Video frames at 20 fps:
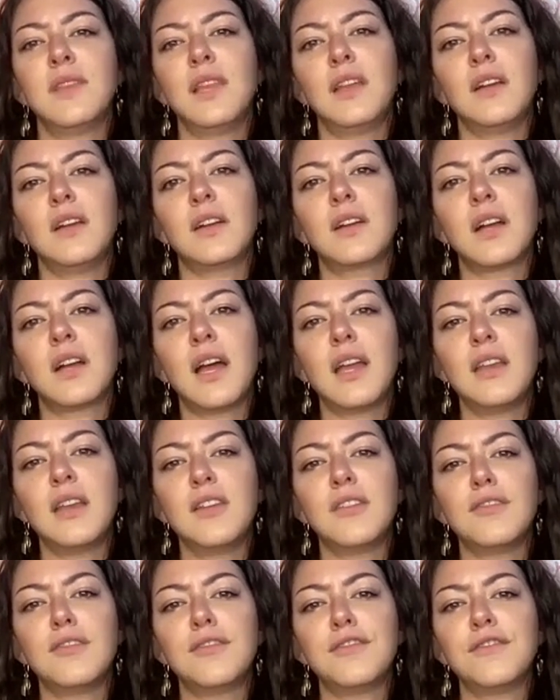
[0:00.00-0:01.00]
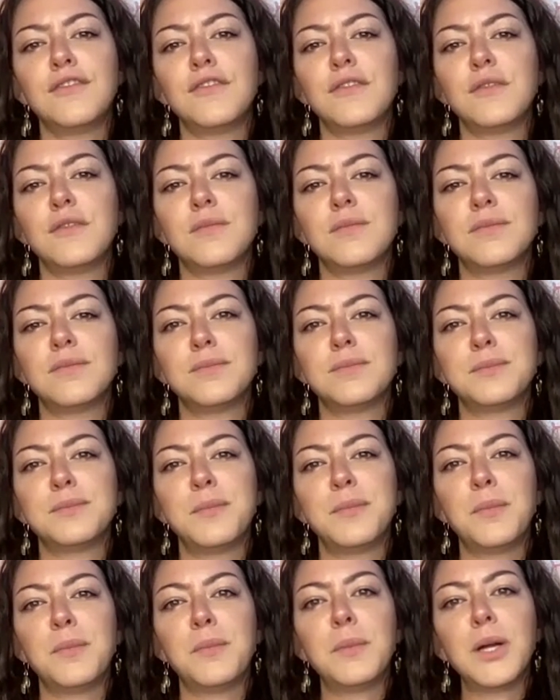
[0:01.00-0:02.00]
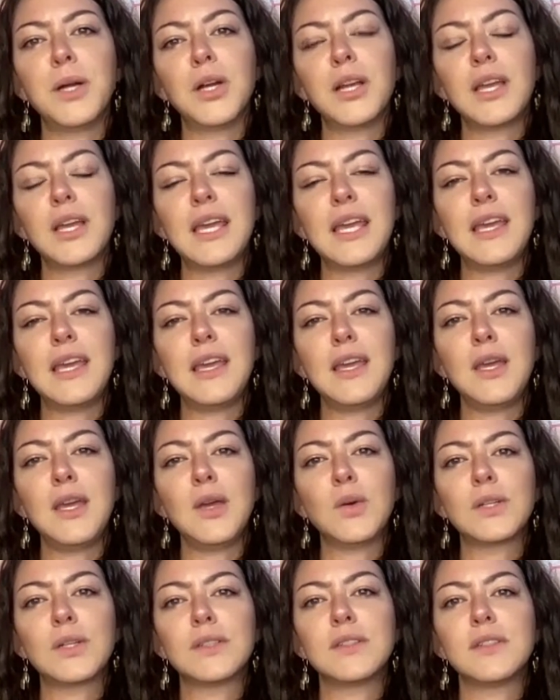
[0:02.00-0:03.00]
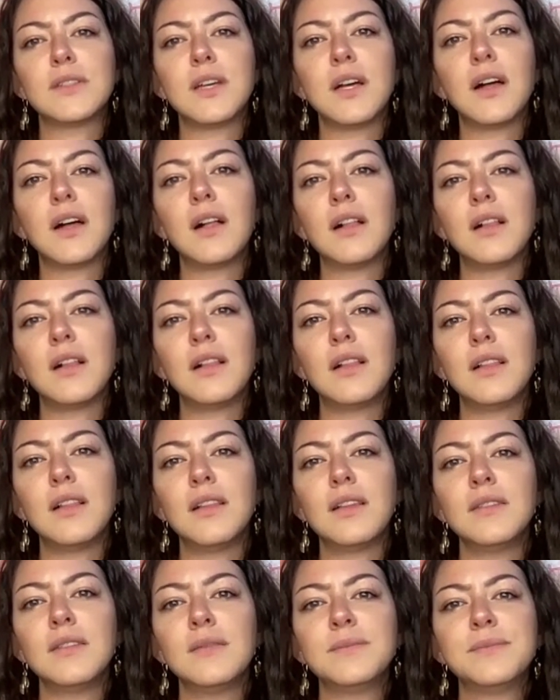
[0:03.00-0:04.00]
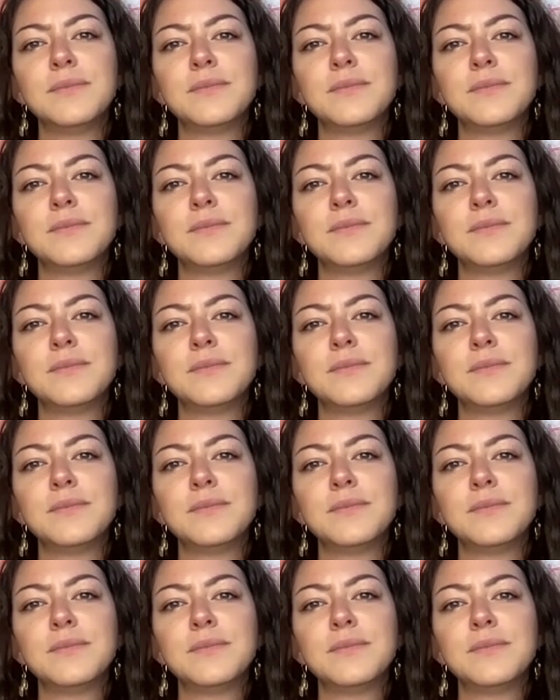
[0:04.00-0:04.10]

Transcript: that are kind of murky or dull?